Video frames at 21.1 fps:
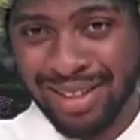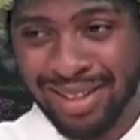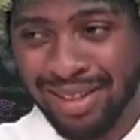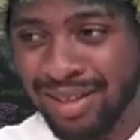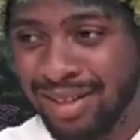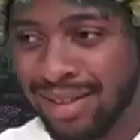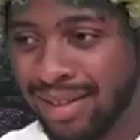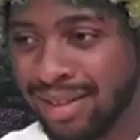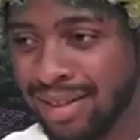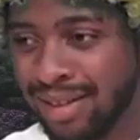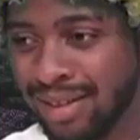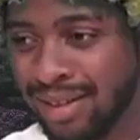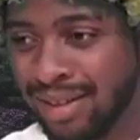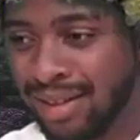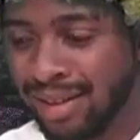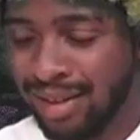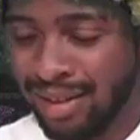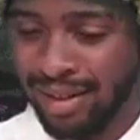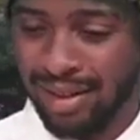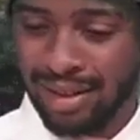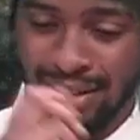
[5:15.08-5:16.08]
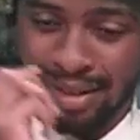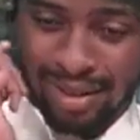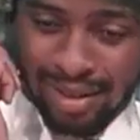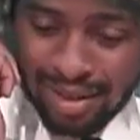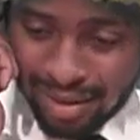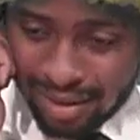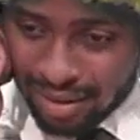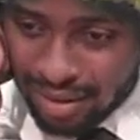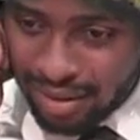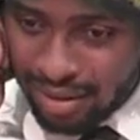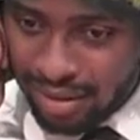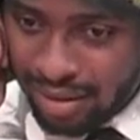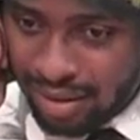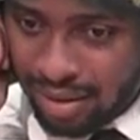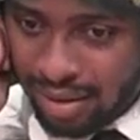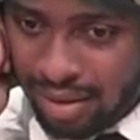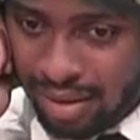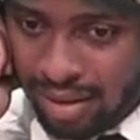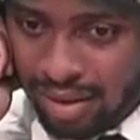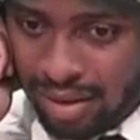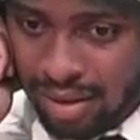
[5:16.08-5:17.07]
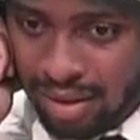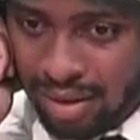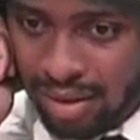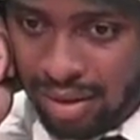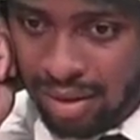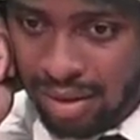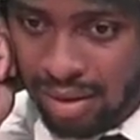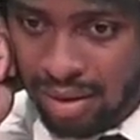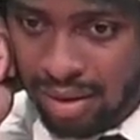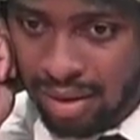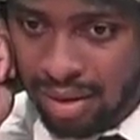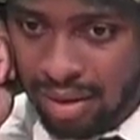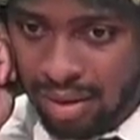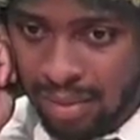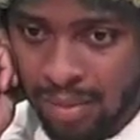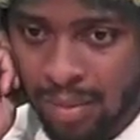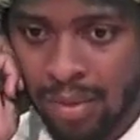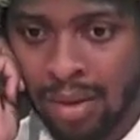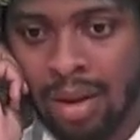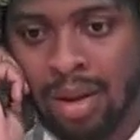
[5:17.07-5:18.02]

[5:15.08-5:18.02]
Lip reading: Nobody speaks.